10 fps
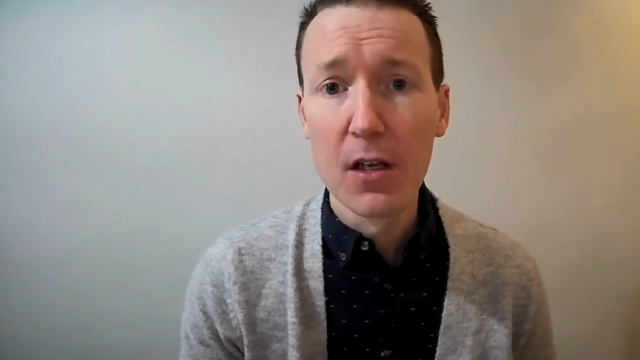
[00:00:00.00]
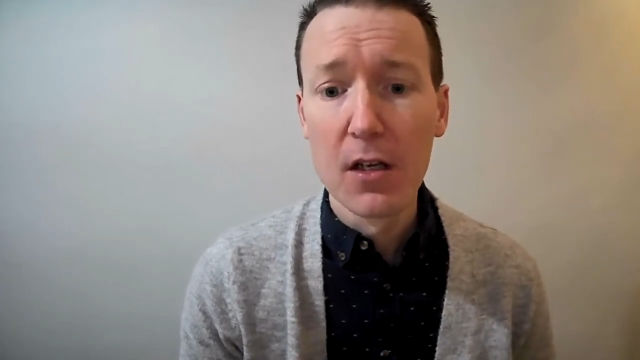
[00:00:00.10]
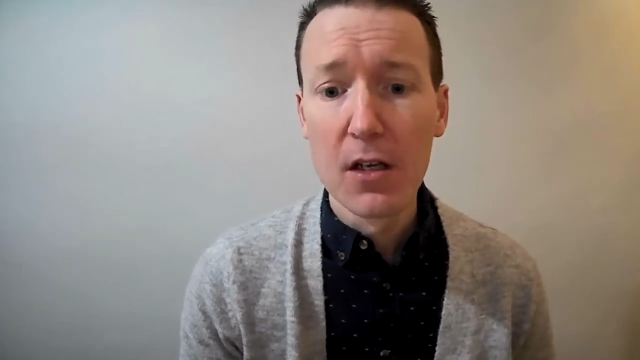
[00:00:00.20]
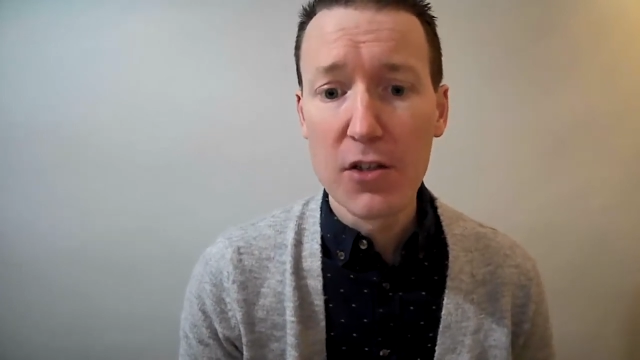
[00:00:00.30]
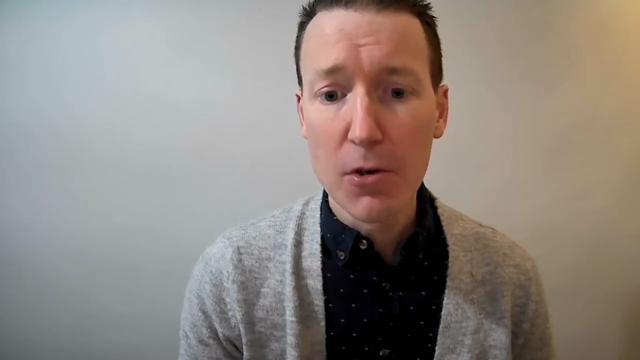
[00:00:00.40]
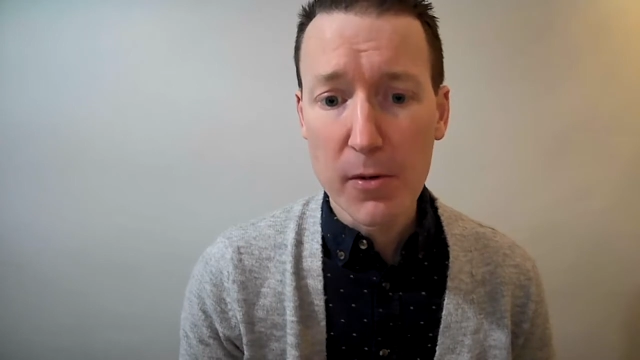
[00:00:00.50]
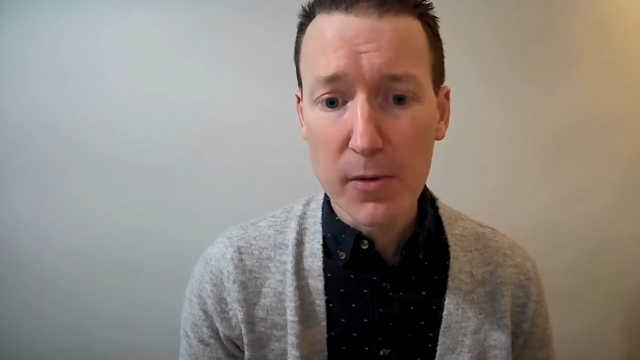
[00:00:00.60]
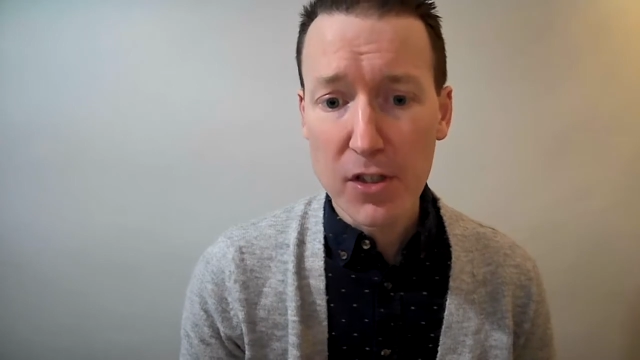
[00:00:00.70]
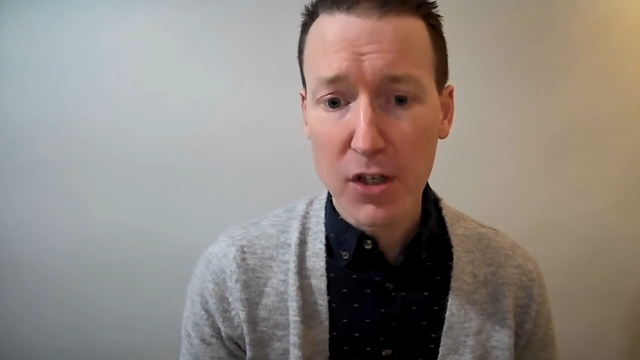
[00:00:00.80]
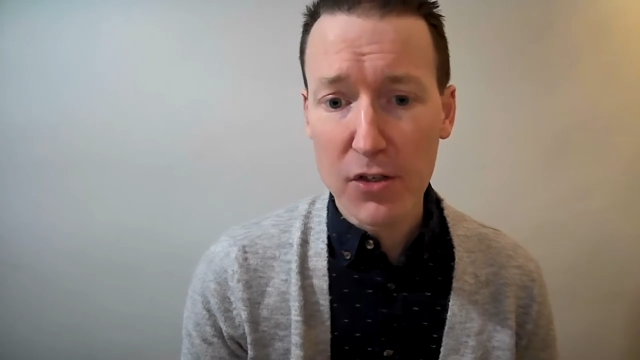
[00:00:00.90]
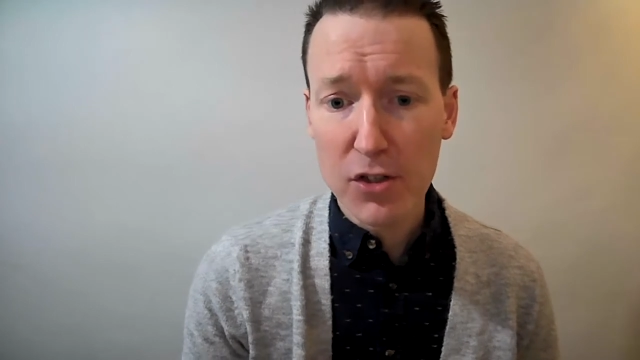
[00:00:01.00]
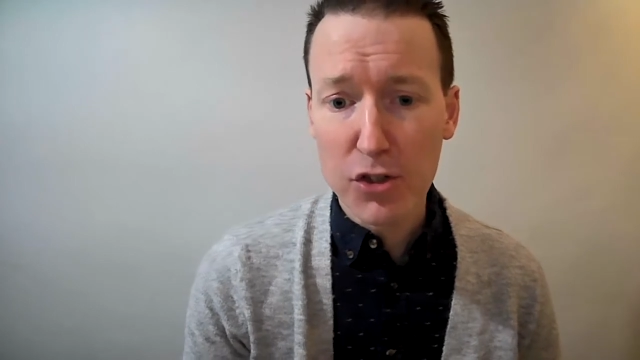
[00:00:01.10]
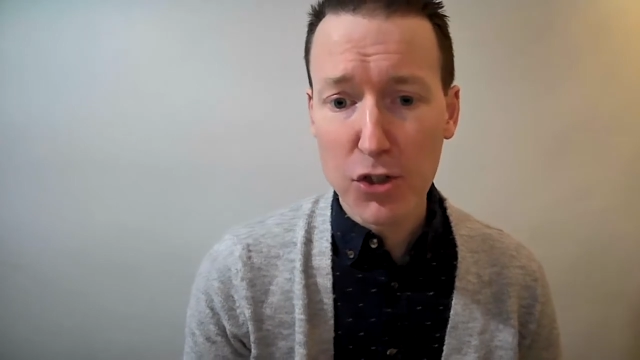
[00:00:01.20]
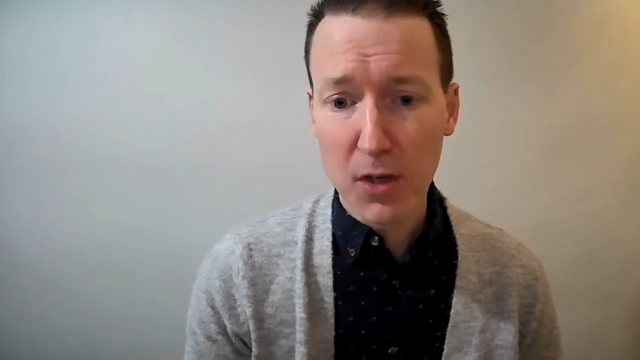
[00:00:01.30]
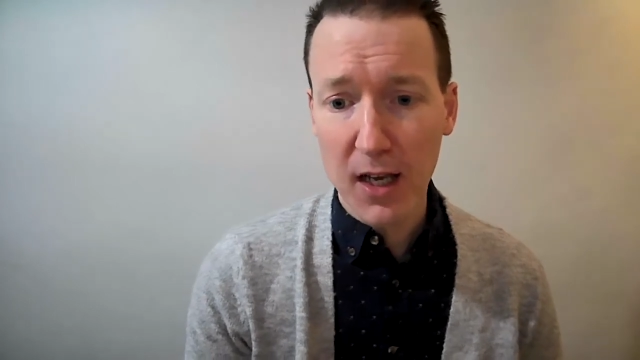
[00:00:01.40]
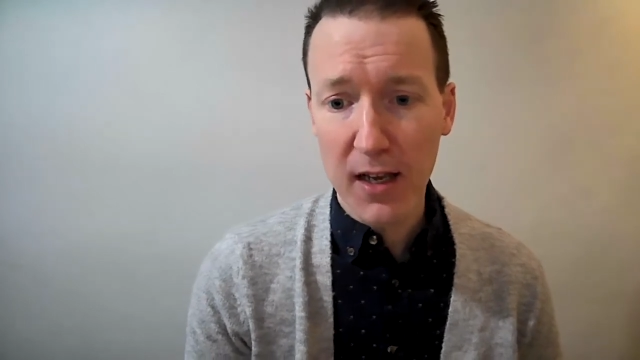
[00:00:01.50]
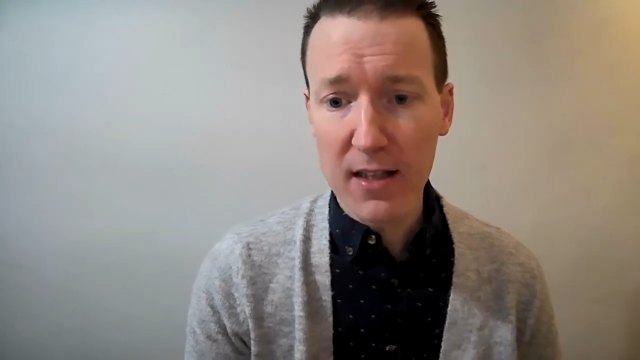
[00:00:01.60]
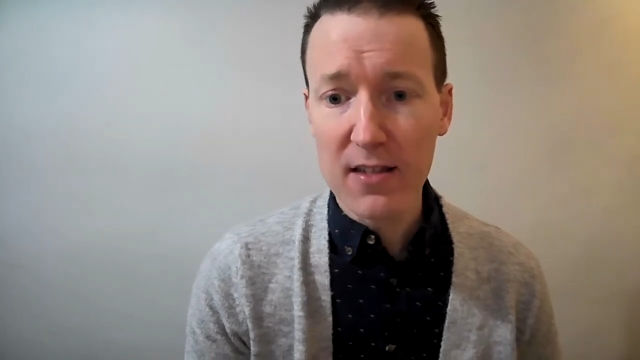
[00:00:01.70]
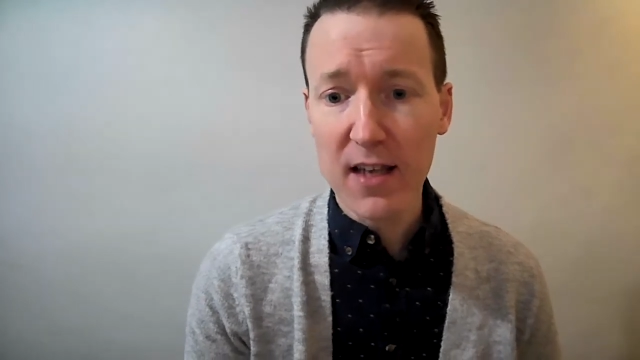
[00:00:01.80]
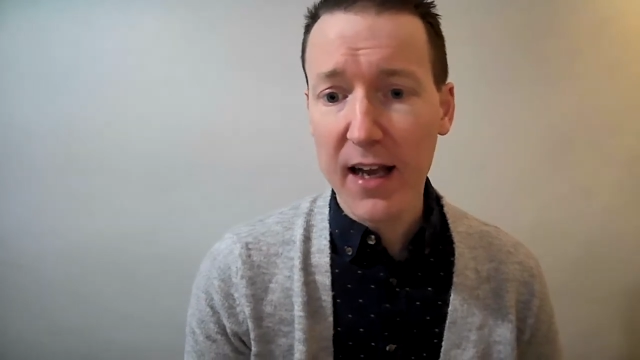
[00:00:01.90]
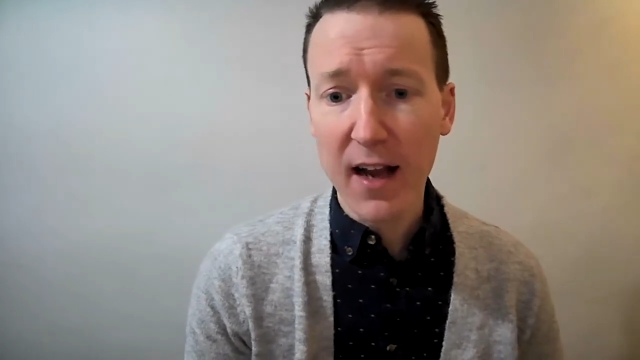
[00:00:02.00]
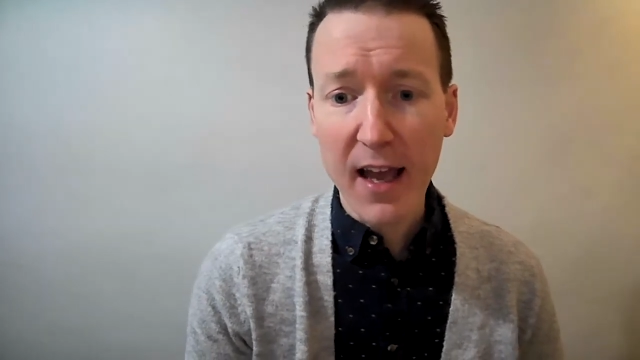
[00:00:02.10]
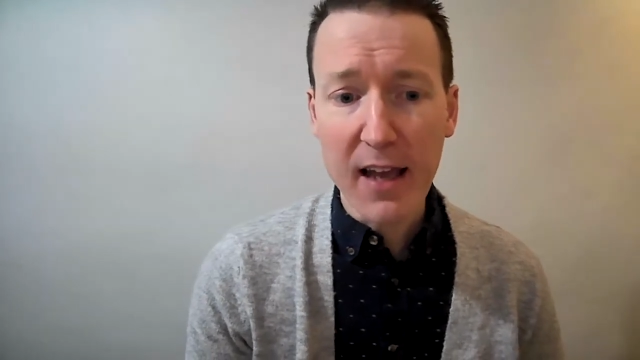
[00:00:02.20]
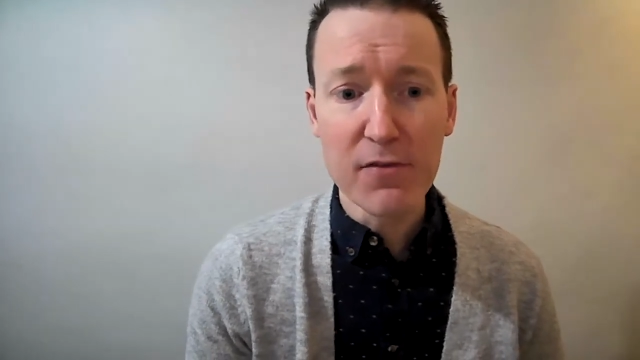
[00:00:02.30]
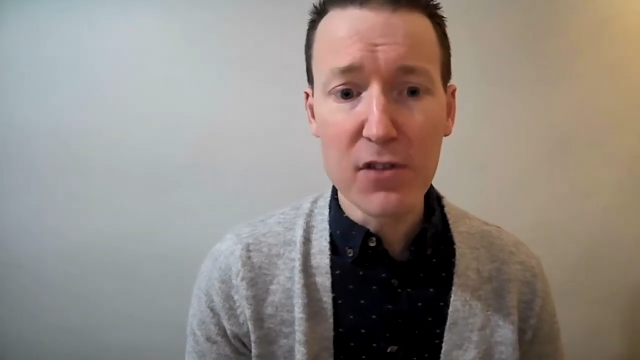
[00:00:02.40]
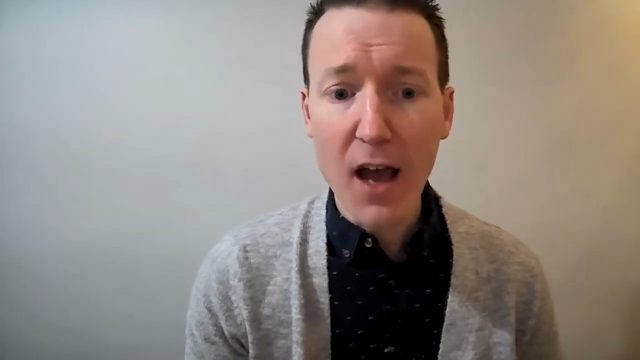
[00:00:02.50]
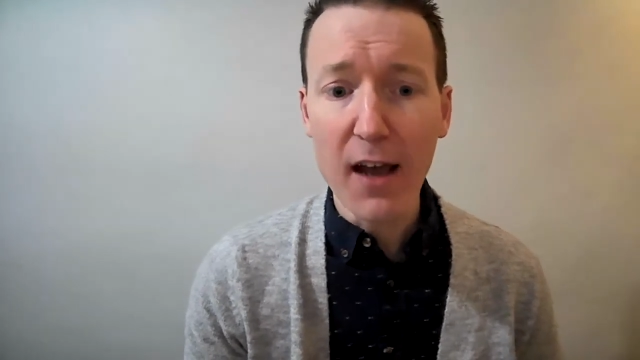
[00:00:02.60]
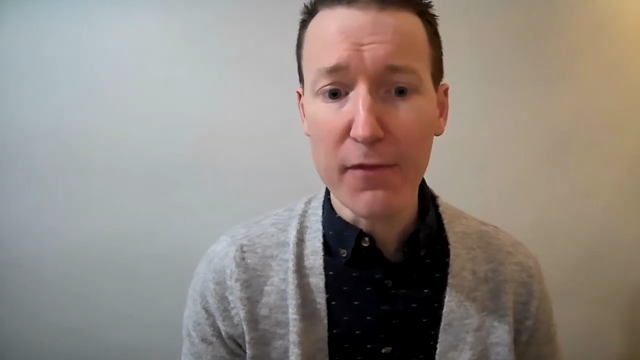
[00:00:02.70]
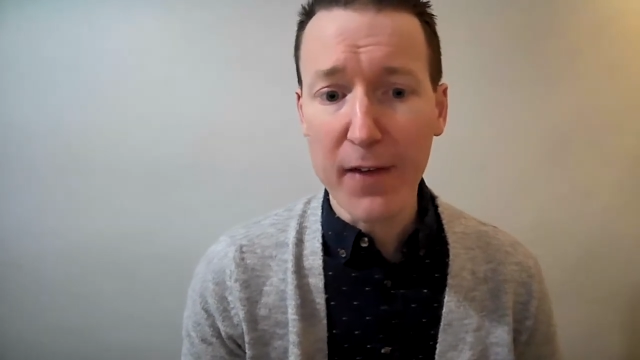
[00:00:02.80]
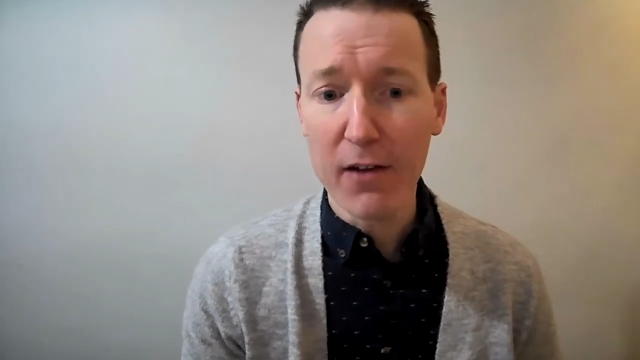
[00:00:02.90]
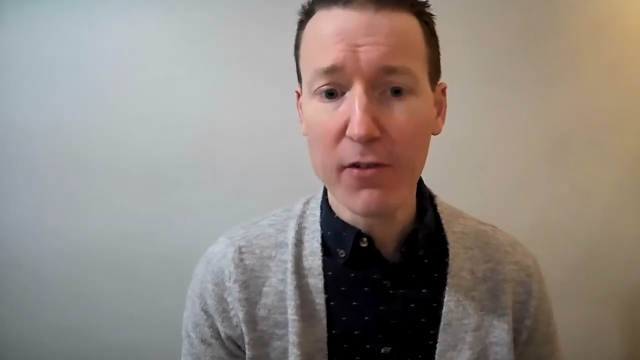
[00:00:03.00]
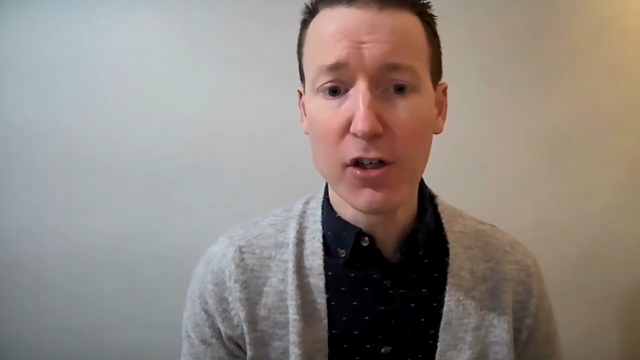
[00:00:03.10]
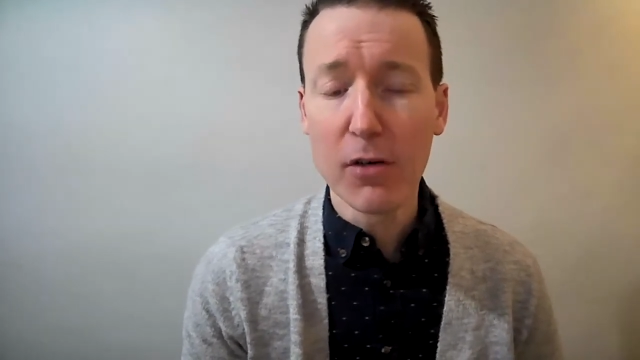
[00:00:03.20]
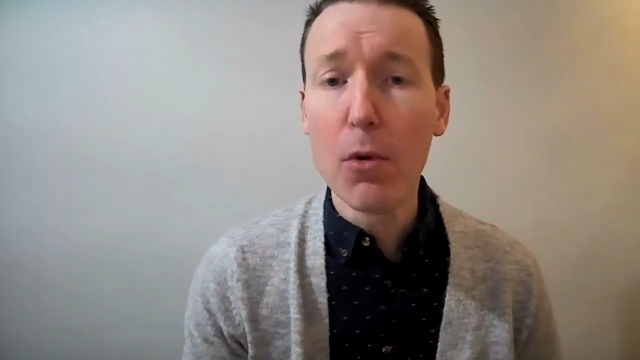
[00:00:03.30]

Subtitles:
So he returned to Judah and said, "I have not found her.